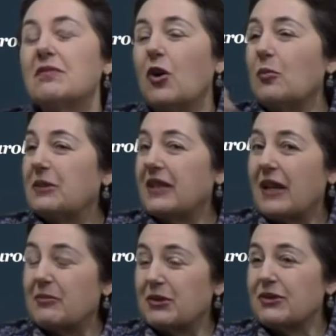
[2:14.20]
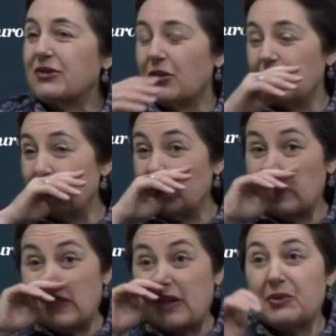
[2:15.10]
open label, so we knew
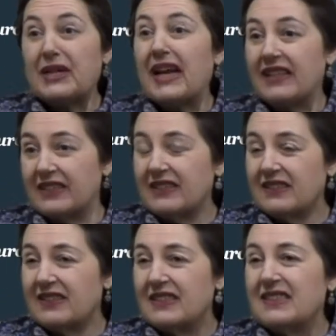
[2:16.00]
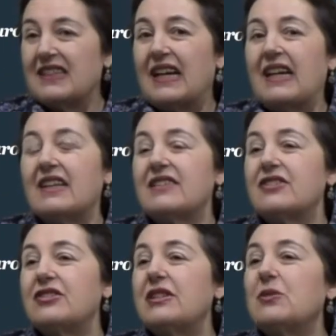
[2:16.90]
what they were getting,
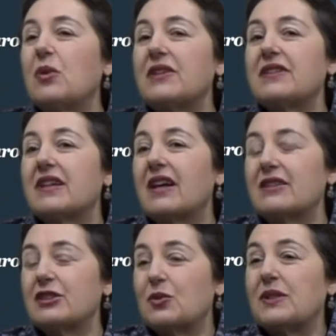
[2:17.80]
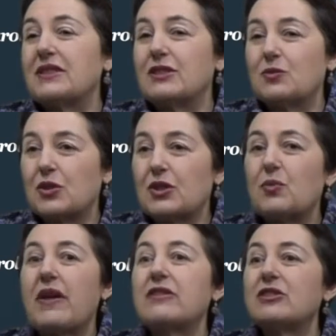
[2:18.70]
and see what the consequences were,
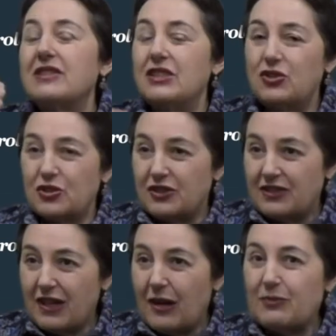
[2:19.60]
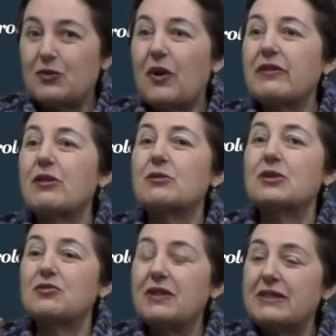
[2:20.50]
whether seizures stopped, whether it
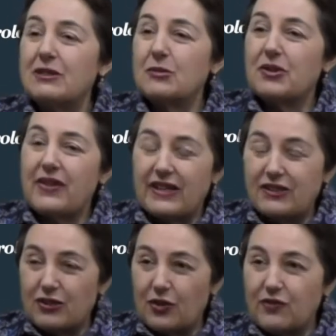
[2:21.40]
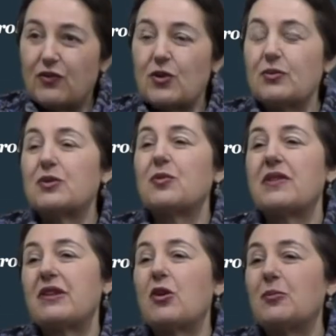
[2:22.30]
was reasonable then to go forward
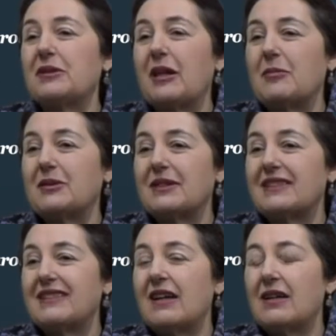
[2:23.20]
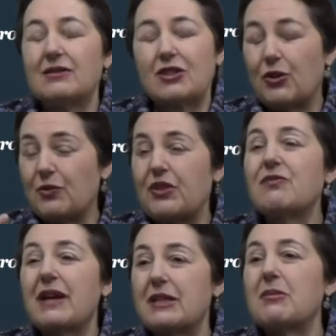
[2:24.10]
with the open label, with the
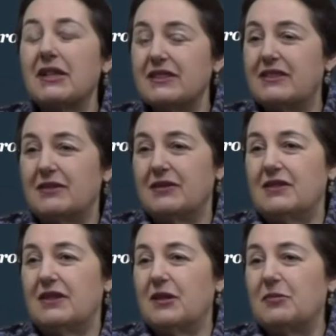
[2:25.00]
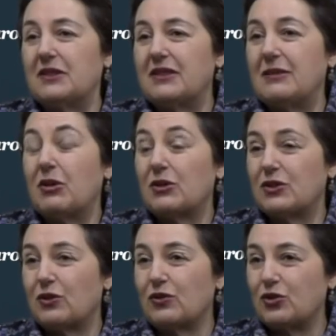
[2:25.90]
randomized
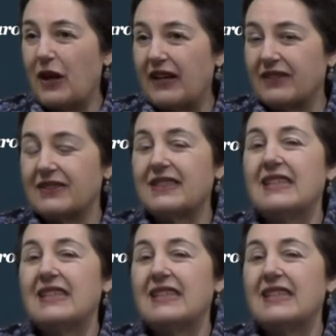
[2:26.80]
placebo-controlled trial.